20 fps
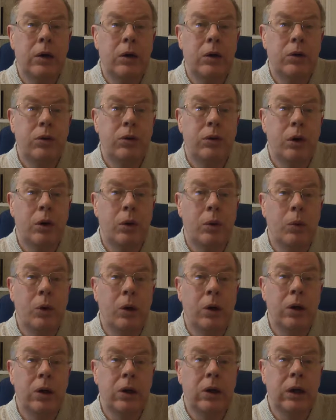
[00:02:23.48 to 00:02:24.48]
So
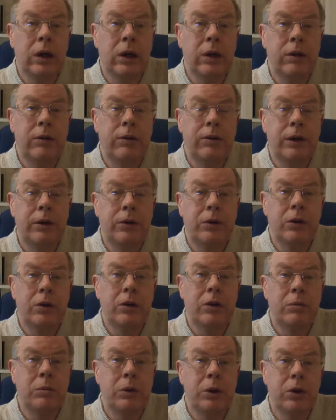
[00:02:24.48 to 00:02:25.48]
what can the federal
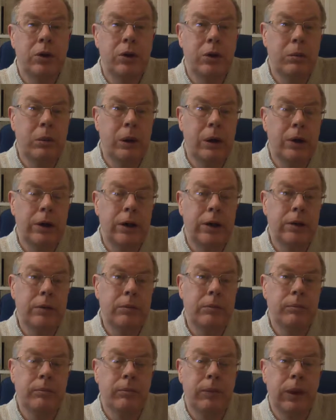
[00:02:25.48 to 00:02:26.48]
government do about it?
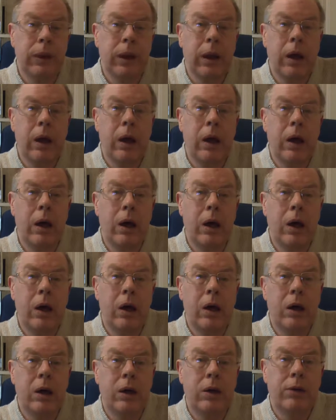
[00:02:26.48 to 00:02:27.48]

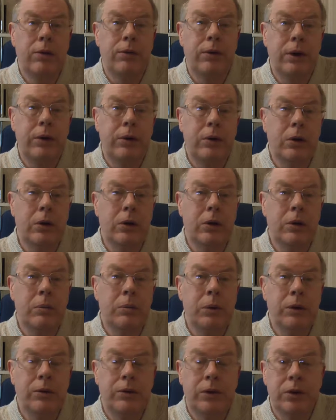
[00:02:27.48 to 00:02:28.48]
The federal
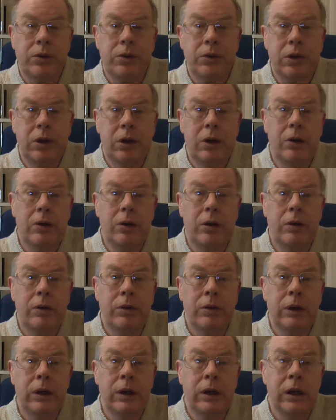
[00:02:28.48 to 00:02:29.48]
government, for a start
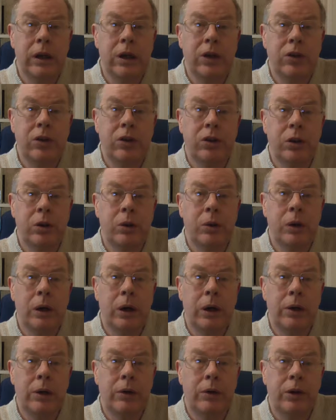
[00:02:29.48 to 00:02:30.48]
off, can issue
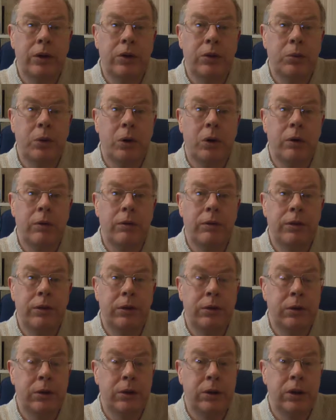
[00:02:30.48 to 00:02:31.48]
an arrest warrant for
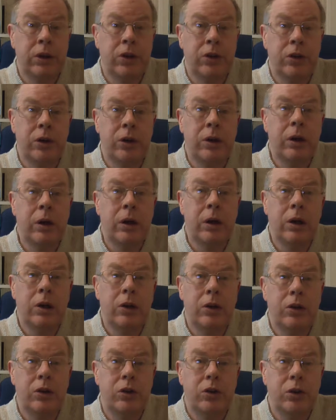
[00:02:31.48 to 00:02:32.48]
sedition
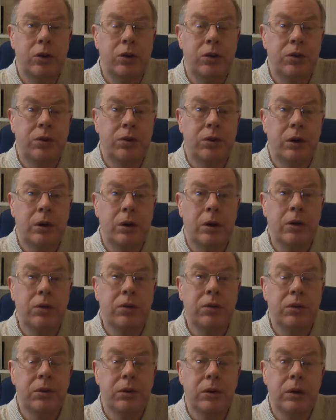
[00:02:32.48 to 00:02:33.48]
to George
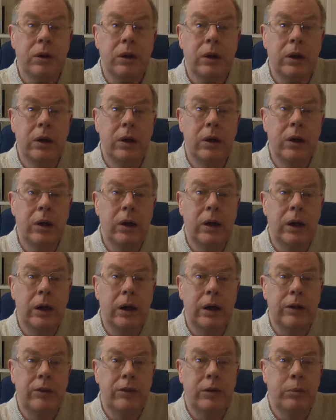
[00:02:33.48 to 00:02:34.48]
Soros
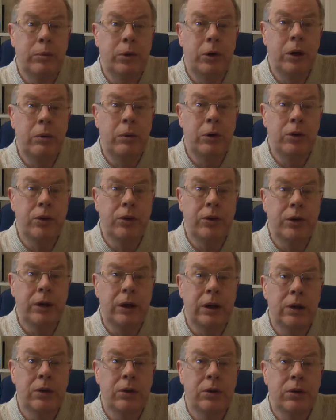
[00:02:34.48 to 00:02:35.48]
and have to put him on
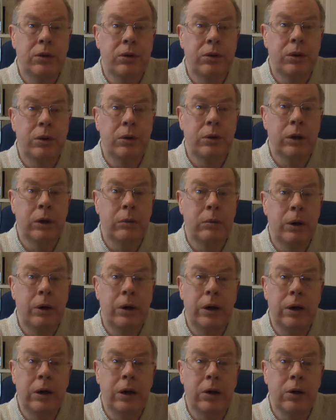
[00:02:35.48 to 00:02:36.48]
trial so the
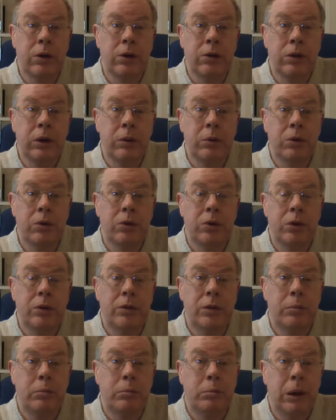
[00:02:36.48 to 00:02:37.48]
Americans see what sort of
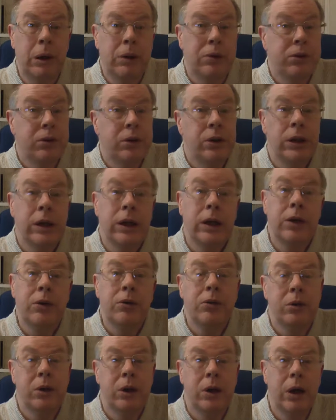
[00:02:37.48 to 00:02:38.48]
a bastard he
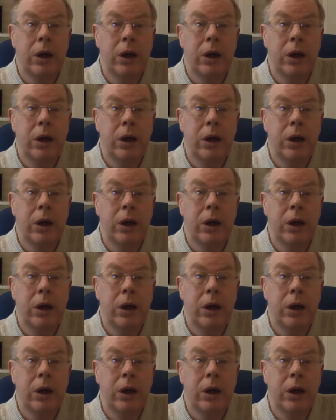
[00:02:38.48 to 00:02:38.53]
is.